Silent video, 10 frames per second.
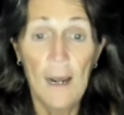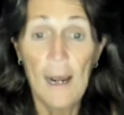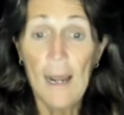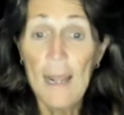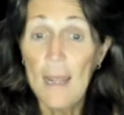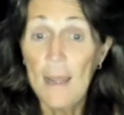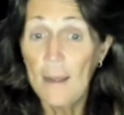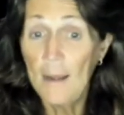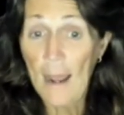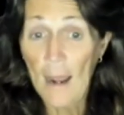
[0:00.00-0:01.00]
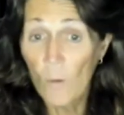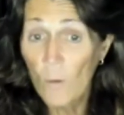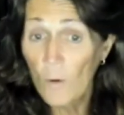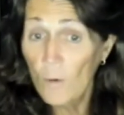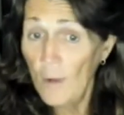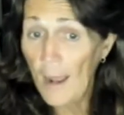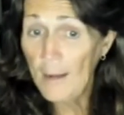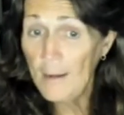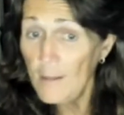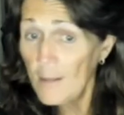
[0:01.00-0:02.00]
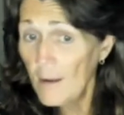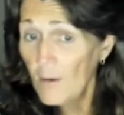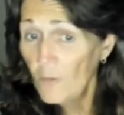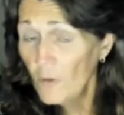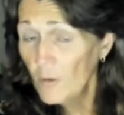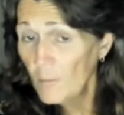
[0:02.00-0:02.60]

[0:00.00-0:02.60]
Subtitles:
I had our ID theft